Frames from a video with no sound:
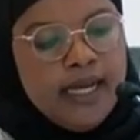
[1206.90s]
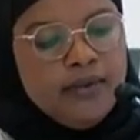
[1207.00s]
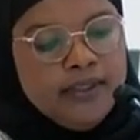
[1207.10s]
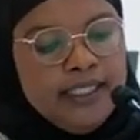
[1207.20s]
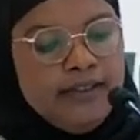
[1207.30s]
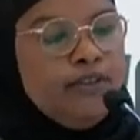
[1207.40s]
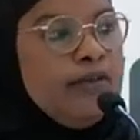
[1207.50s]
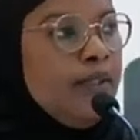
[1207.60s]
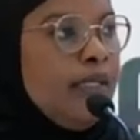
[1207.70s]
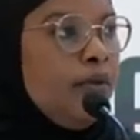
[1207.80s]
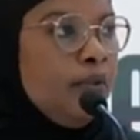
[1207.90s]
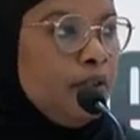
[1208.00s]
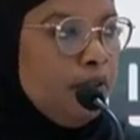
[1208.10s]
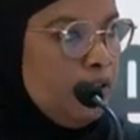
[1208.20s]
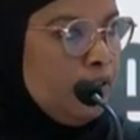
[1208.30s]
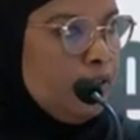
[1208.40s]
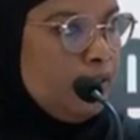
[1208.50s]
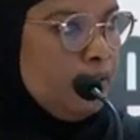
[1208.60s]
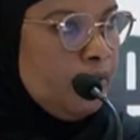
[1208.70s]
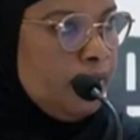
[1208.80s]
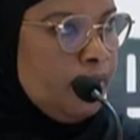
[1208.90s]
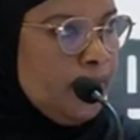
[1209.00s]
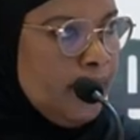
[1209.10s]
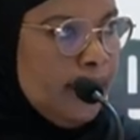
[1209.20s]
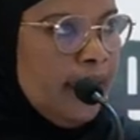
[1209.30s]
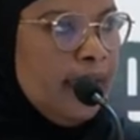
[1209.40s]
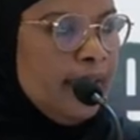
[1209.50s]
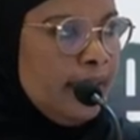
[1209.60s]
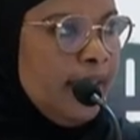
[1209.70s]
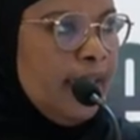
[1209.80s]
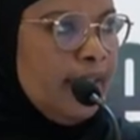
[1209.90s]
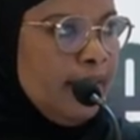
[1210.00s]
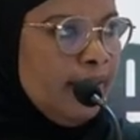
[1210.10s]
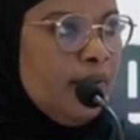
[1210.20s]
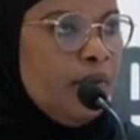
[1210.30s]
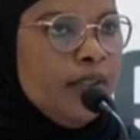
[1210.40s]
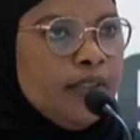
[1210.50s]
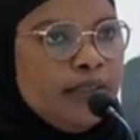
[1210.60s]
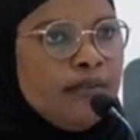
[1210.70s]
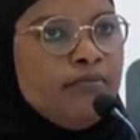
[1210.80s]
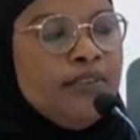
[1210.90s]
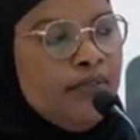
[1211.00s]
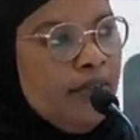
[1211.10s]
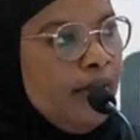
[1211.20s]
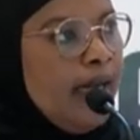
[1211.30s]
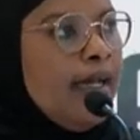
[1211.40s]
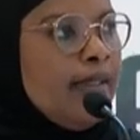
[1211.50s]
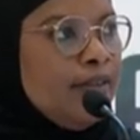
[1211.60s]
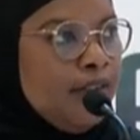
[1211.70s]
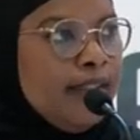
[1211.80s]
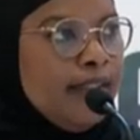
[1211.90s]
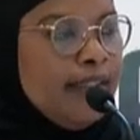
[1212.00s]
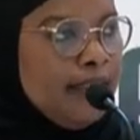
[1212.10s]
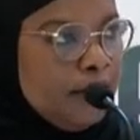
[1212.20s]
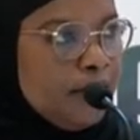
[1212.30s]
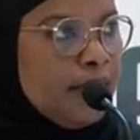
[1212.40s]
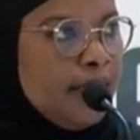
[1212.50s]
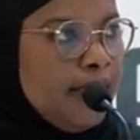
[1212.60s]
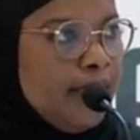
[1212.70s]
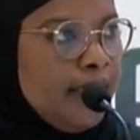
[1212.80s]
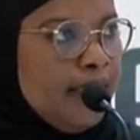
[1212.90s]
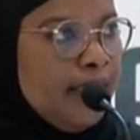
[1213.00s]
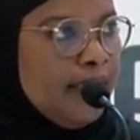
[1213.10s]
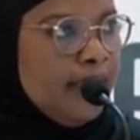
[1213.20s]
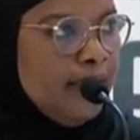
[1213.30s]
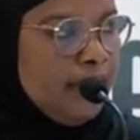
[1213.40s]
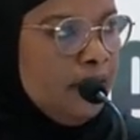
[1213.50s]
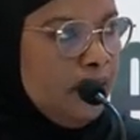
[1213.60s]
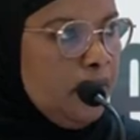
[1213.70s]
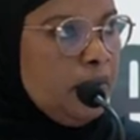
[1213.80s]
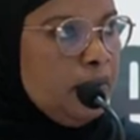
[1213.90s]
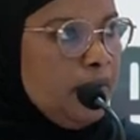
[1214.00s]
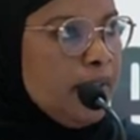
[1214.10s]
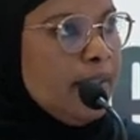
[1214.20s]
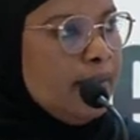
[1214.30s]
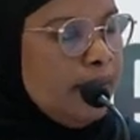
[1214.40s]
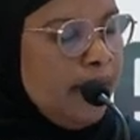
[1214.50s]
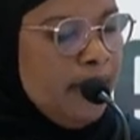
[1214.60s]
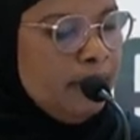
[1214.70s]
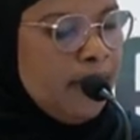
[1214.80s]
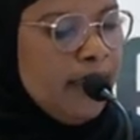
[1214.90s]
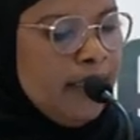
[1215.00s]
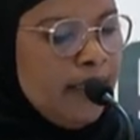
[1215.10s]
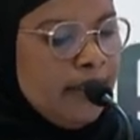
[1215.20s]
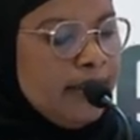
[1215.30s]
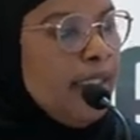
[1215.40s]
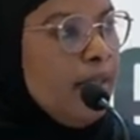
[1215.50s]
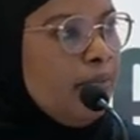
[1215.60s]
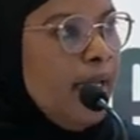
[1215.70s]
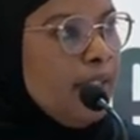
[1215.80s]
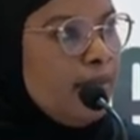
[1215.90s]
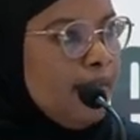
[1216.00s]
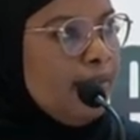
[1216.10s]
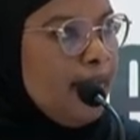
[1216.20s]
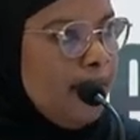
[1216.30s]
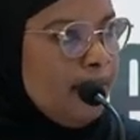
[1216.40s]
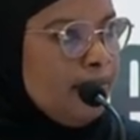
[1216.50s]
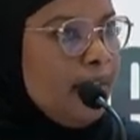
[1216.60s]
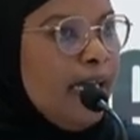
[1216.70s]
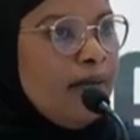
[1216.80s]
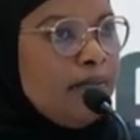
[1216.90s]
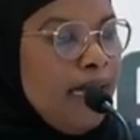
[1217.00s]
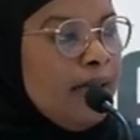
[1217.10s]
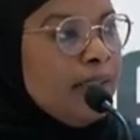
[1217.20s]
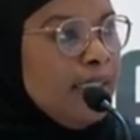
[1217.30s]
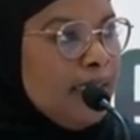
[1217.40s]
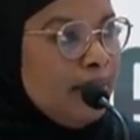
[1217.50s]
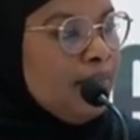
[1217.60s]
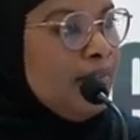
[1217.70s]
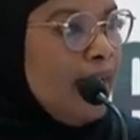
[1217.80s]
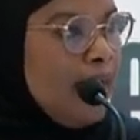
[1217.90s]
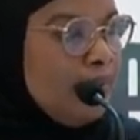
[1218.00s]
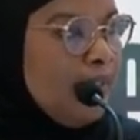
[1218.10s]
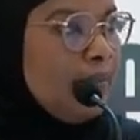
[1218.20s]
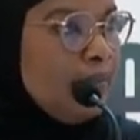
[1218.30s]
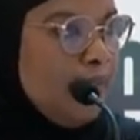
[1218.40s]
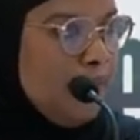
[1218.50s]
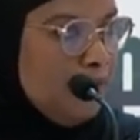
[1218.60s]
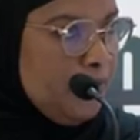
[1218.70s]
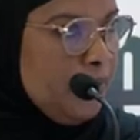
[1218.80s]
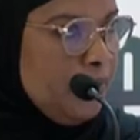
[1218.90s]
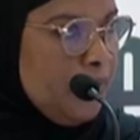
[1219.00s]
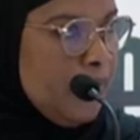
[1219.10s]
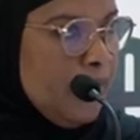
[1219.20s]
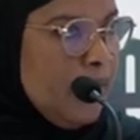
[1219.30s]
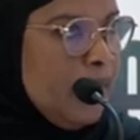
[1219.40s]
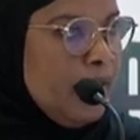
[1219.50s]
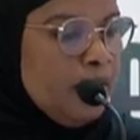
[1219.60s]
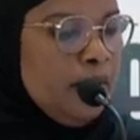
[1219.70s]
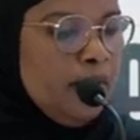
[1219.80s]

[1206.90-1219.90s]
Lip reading: was informed, but that was not the guarantee I gave. That was before I joined the council. Okay. This loan was taken by the welfare for ram sales before I became CEO. Okay. So